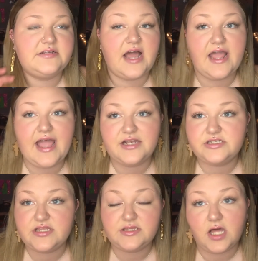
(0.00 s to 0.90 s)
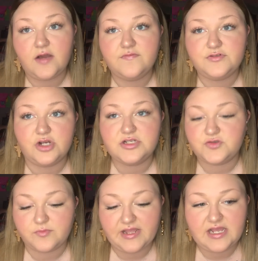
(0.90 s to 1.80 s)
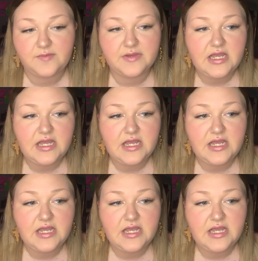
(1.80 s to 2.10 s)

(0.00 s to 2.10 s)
I actually love drugstore makeup.